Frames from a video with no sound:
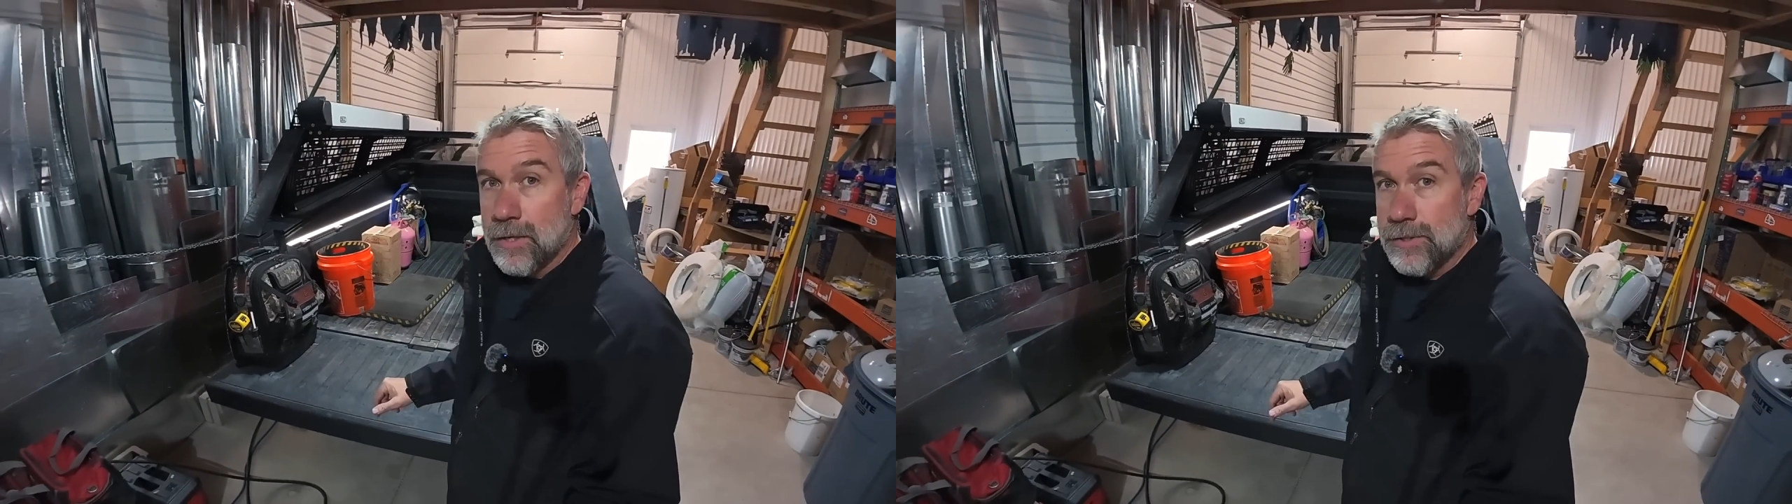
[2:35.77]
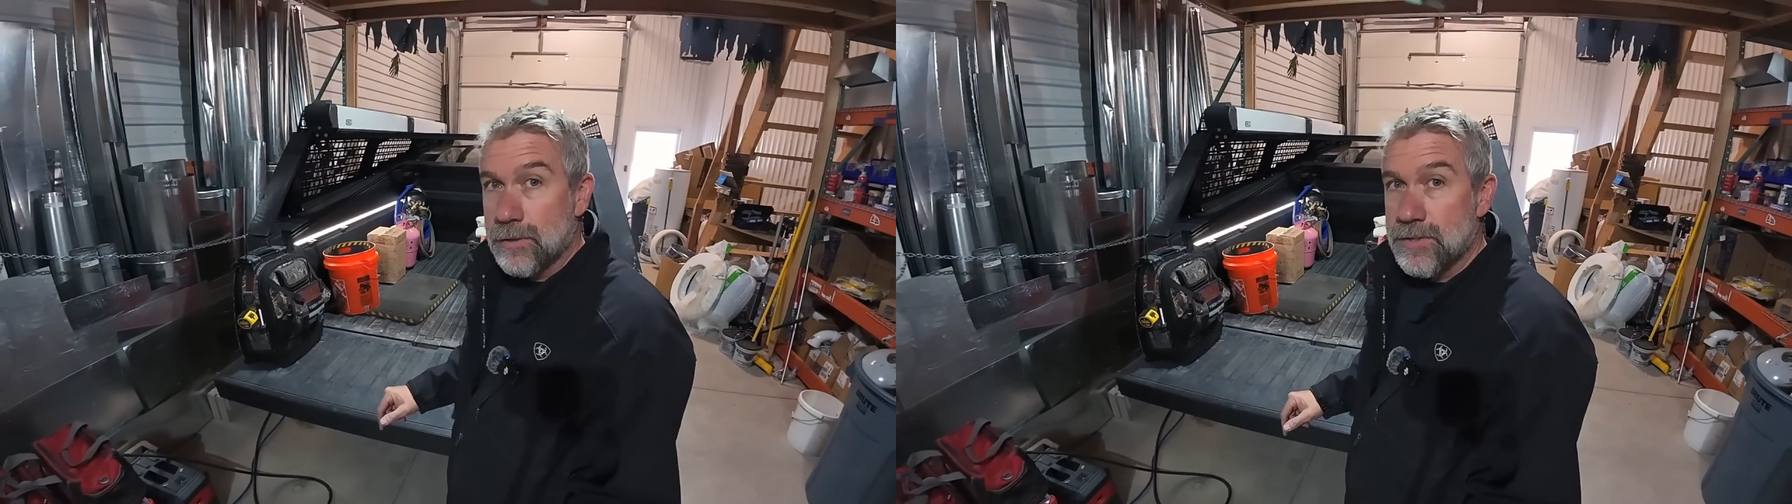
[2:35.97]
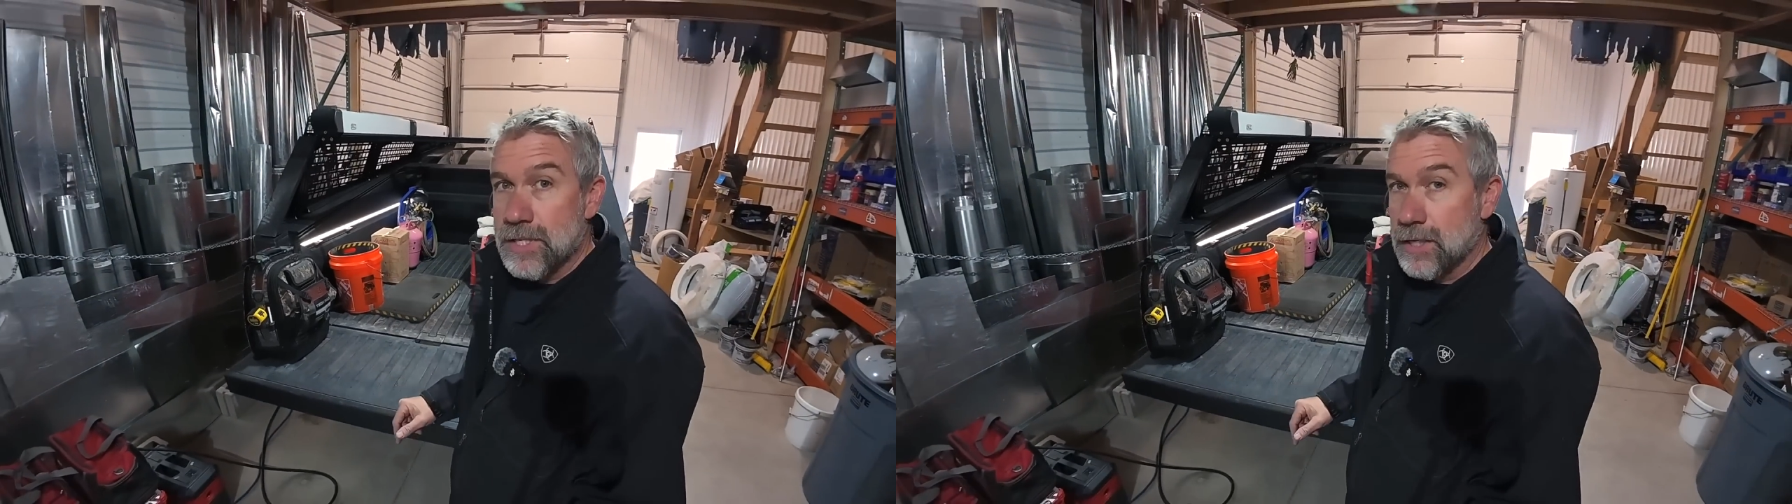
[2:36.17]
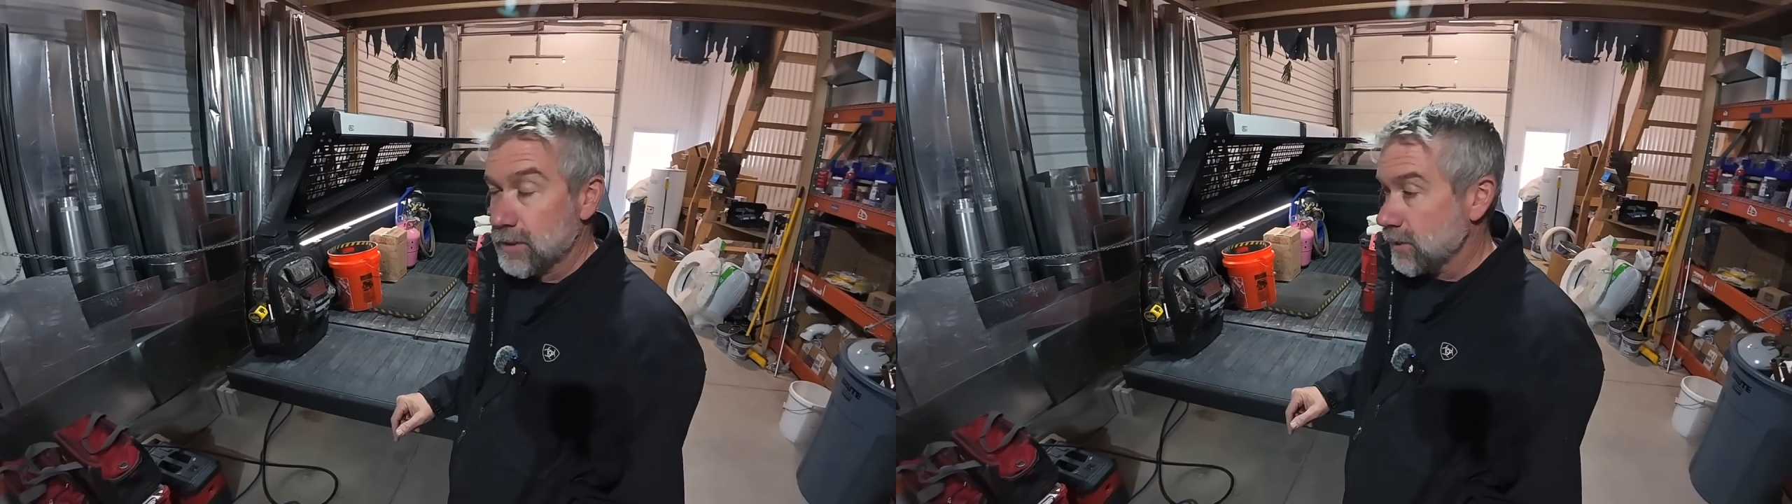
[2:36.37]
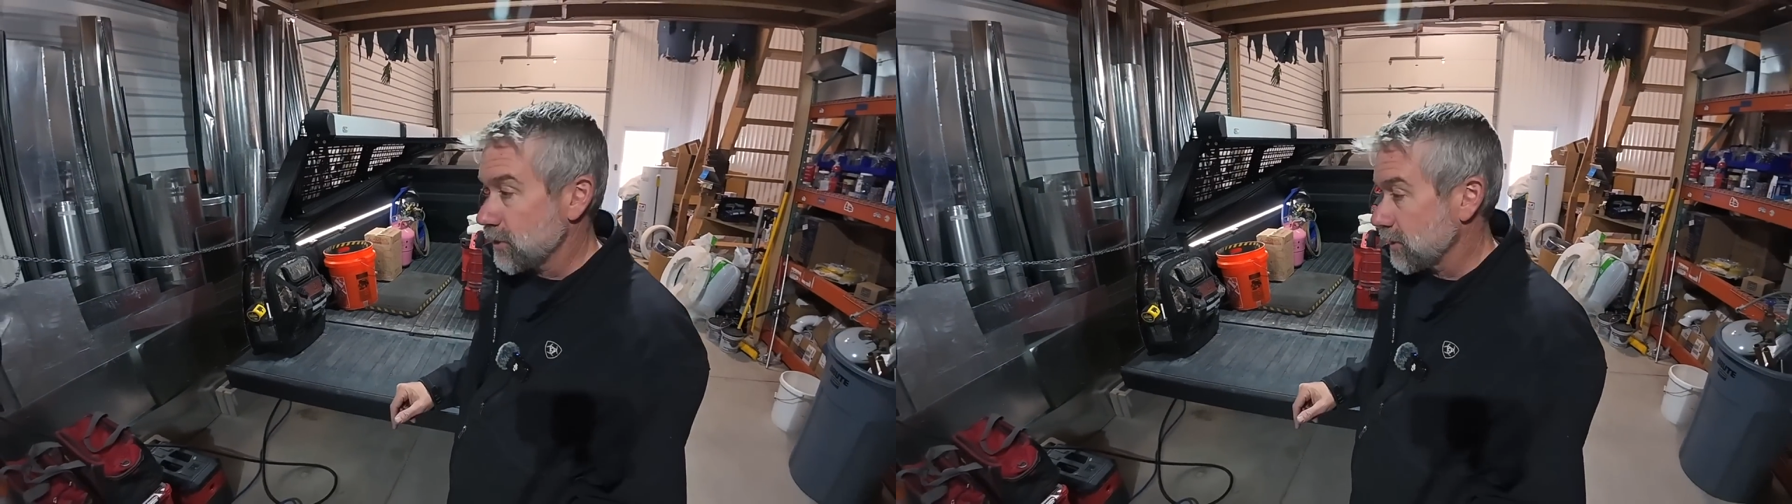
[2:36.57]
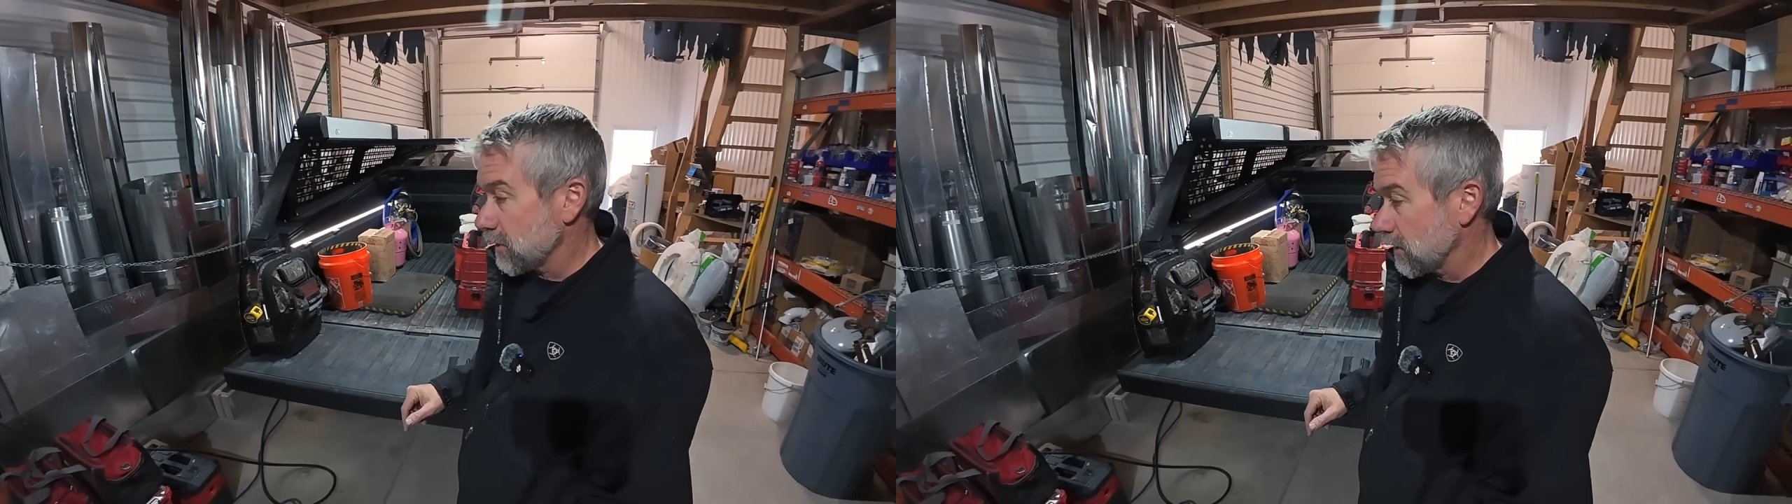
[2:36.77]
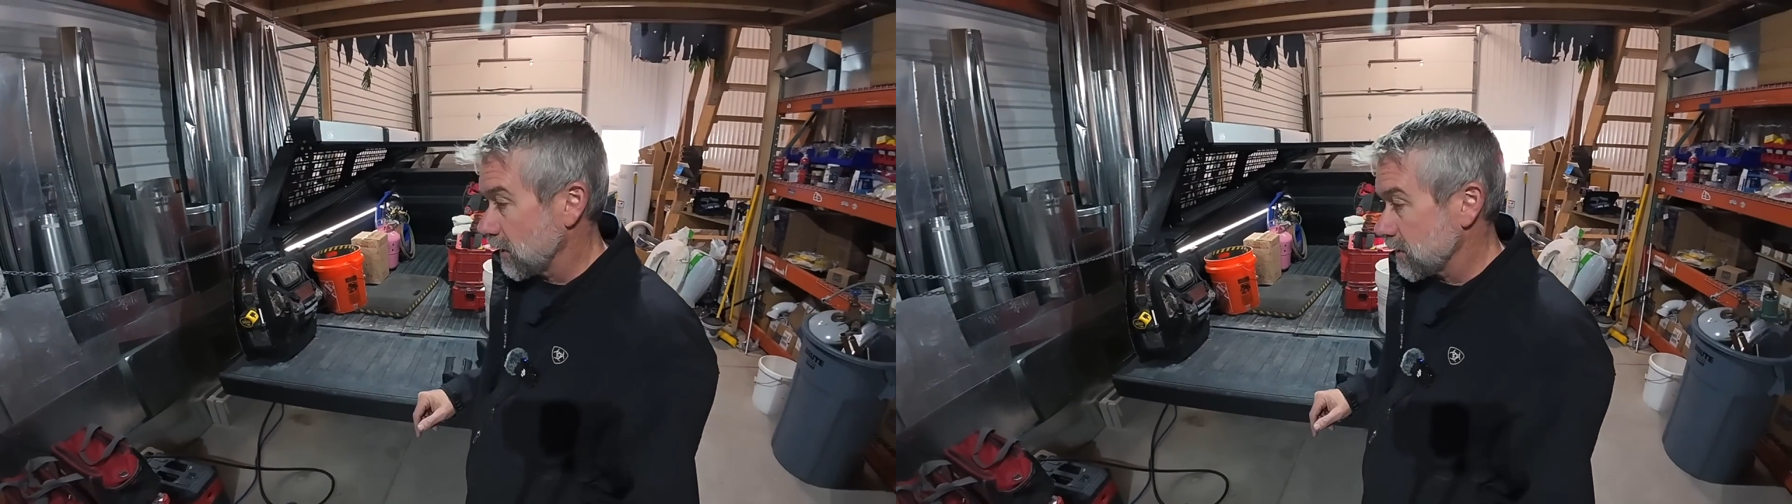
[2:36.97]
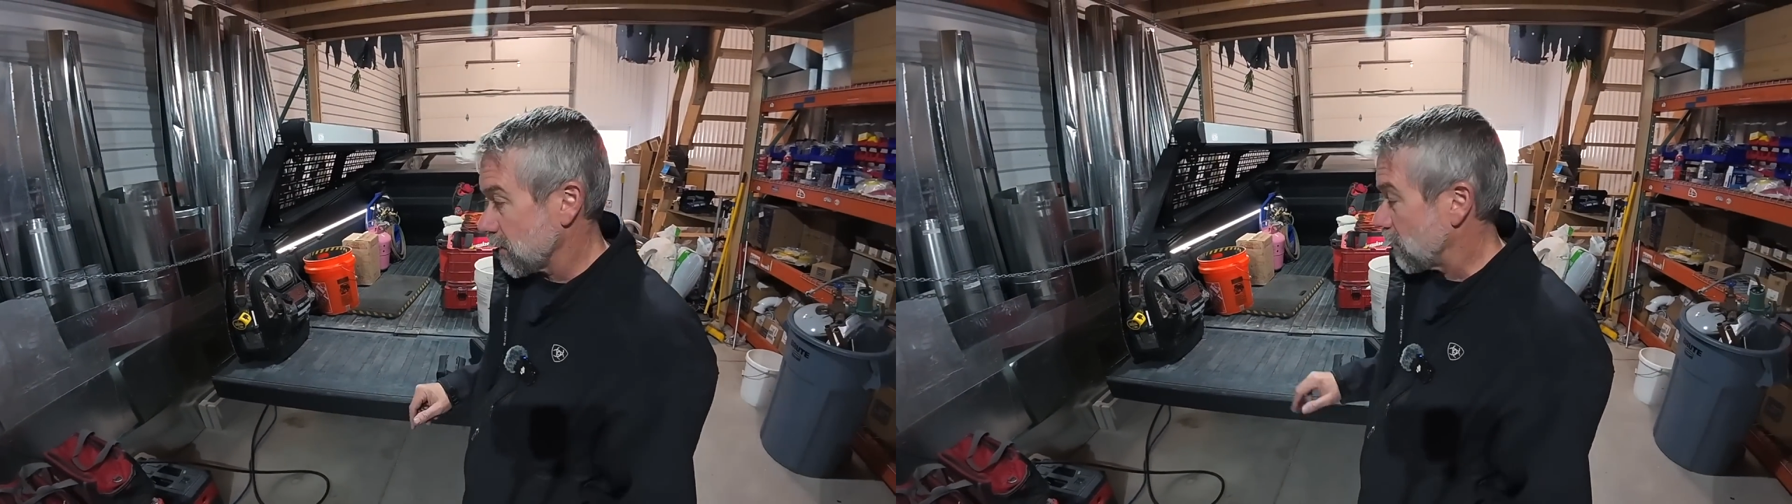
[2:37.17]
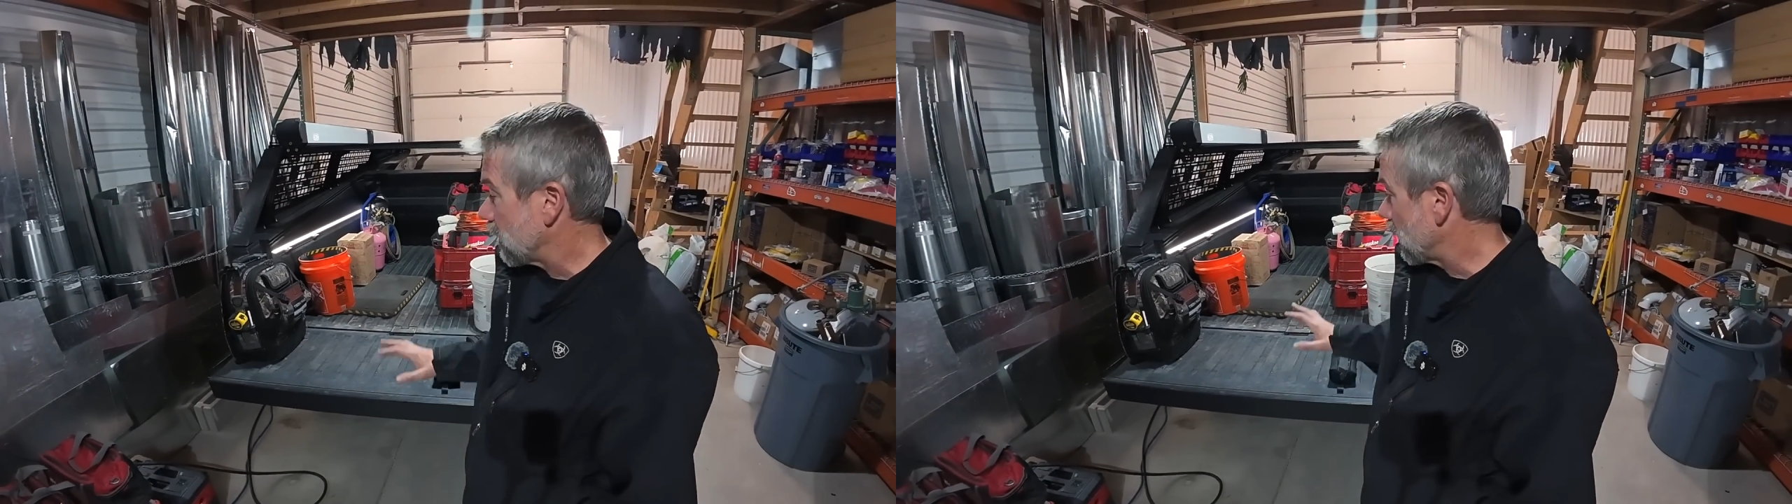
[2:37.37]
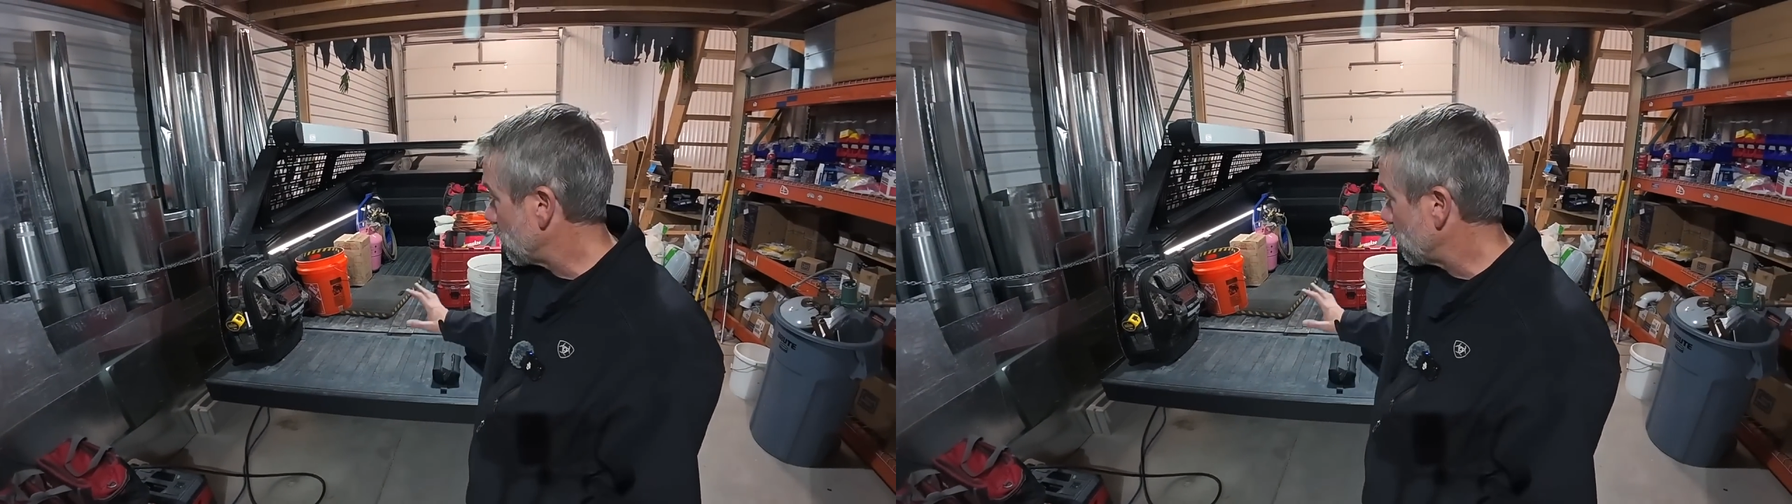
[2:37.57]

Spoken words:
service technician is on a